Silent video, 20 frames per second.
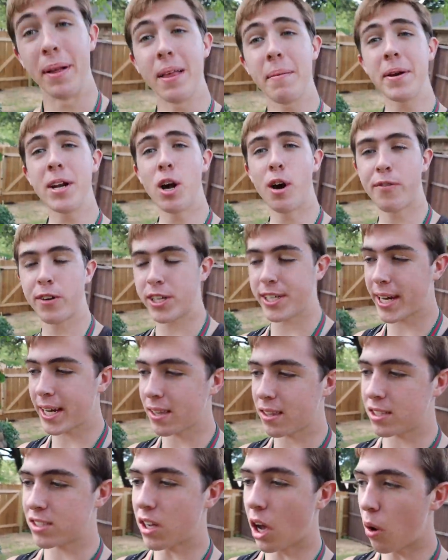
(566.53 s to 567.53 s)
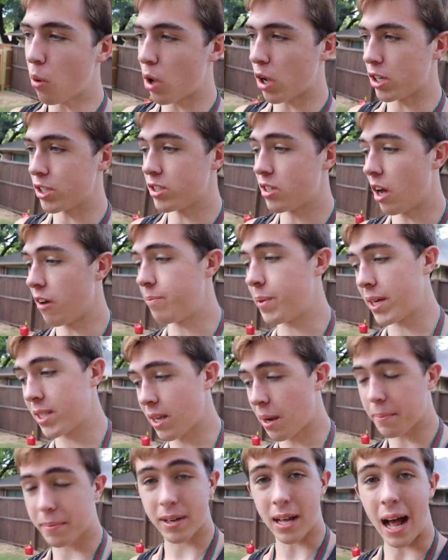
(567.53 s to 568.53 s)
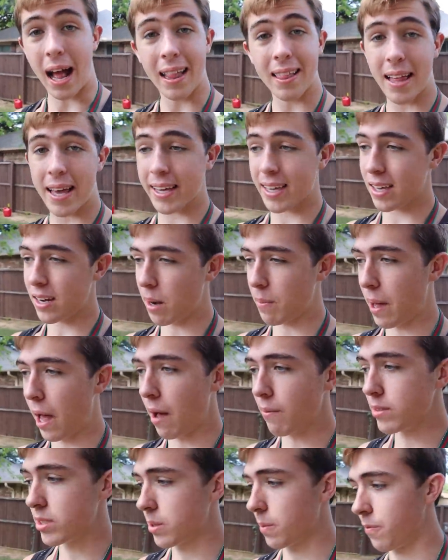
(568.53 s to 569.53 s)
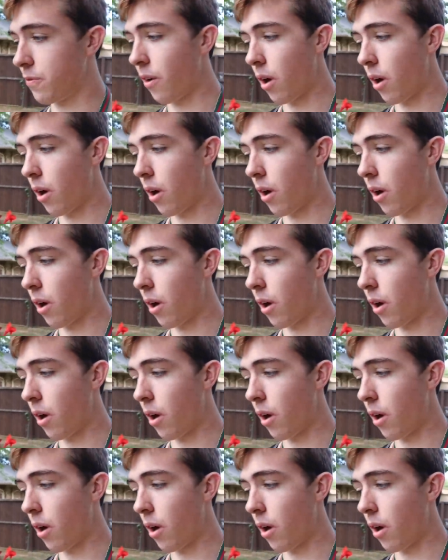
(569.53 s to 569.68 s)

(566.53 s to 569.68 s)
But let me know if you're digging the saltwater stuff, because I like it, I'm having some